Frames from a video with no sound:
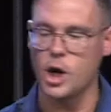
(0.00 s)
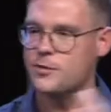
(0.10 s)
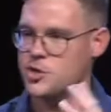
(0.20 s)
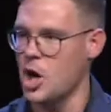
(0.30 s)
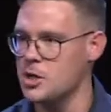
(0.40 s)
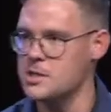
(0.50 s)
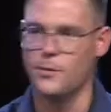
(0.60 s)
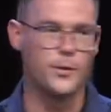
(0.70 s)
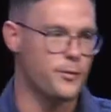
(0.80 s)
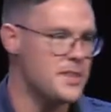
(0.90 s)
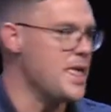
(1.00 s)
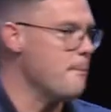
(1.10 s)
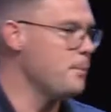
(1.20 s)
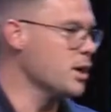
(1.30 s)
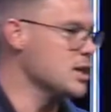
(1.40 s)
of Songs, if you've read
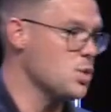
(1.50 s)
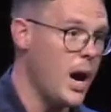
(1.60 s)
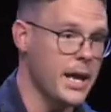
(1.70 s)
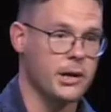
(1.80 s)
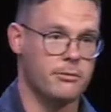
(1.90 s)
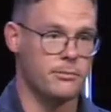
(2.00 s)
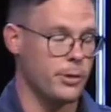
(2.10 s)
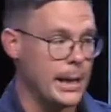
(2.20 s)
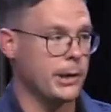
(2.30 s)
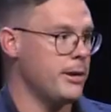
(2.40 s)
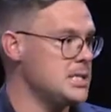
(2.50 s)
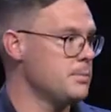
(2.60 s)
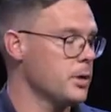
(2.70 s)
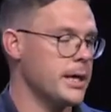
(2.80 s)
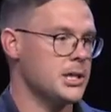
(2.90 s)
that book, it's quite a, quite a crazy
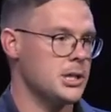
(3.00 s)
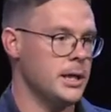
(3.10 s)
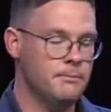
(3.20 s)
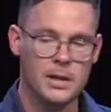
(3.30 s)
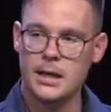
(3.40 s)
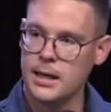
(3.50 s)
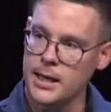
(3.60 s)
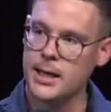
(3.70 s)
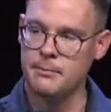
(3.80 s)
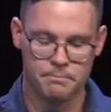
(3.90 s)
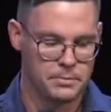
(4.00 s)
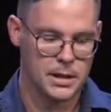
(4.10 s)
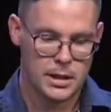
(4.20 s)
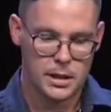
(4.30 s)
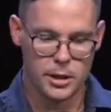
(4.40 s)
book, actually. Um,
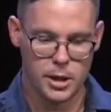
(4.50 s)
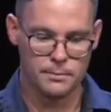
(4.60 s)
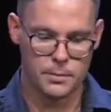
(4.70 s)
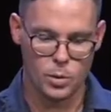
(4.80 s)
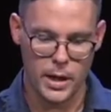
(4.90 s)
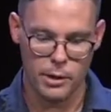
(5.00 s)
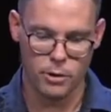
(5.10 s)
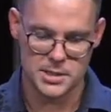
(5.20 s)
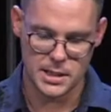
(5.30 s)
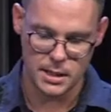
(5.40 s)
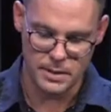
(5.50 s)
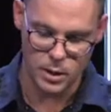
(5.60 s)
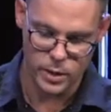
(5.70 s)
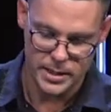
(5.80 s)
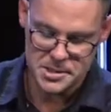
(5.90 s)
you know, quite erotic in many
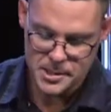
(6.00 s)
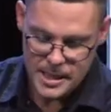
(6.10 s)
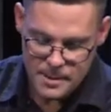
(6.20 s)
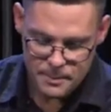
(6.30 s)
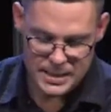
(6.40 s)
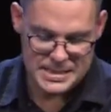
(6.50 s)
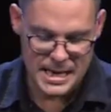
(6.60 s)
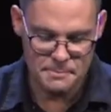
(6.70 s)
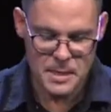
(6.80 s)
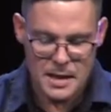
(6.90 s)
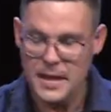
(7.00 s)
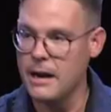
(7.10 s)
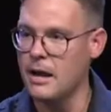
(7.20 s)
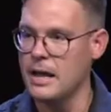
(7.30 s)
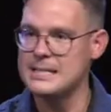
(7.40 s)
ways. But um,
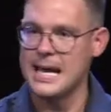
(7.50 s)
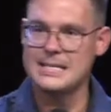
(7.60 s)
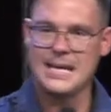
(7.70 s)
there, it's, it's,